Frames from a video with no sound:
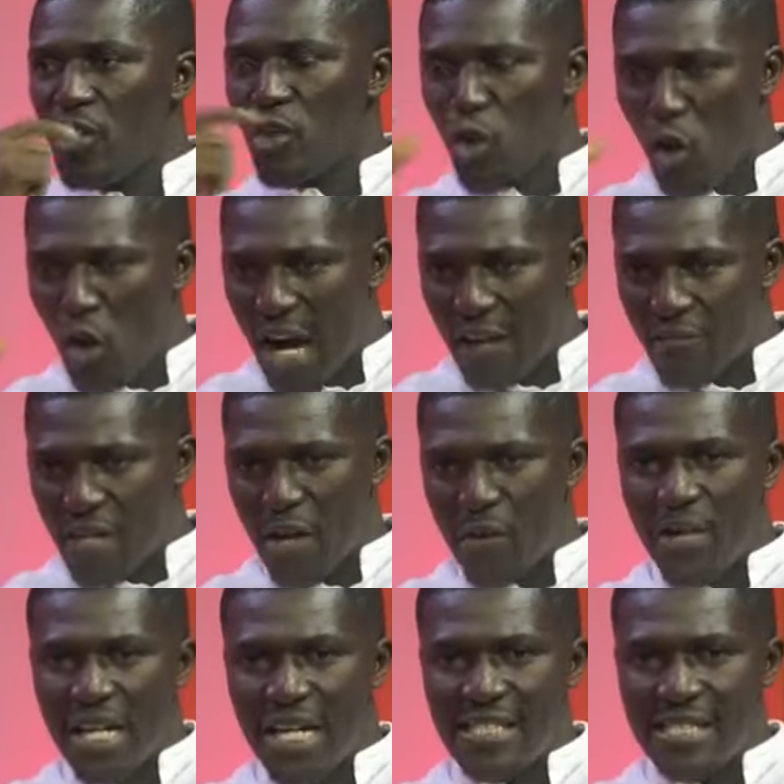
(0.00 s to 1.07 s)
Go after a
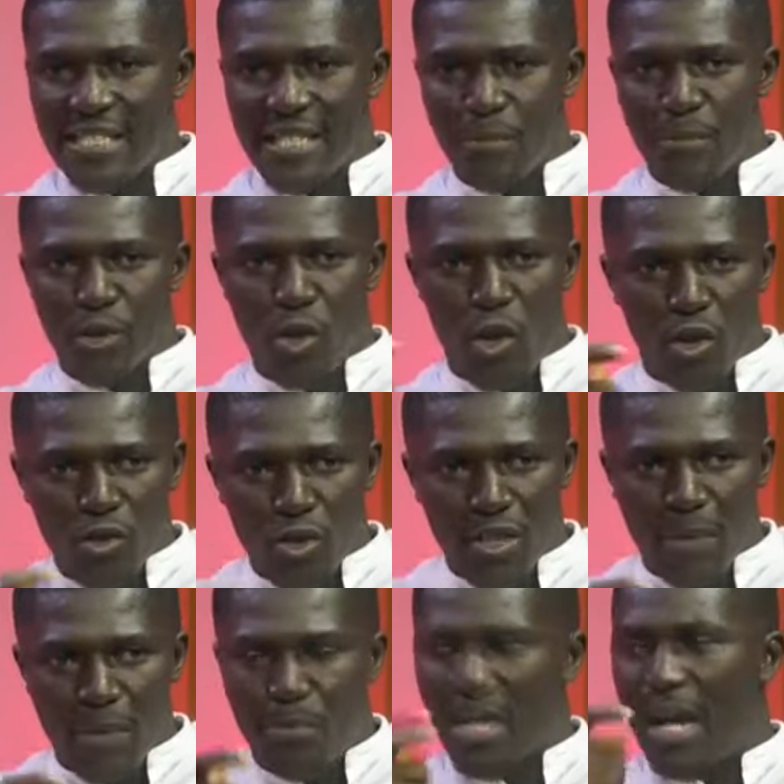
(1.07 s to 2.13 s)
relationship with God, not
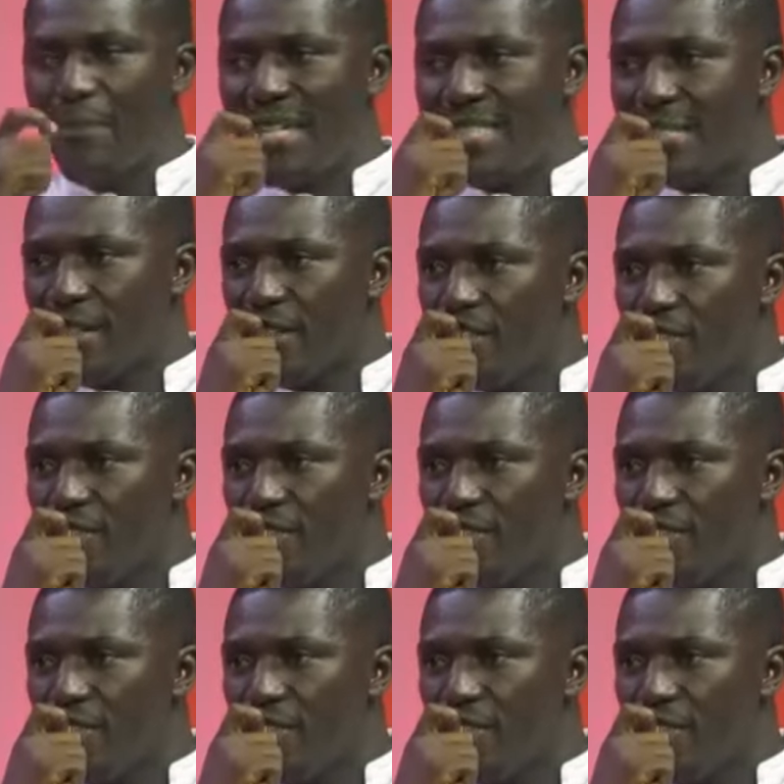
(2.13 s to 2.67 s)
a prayer mantle.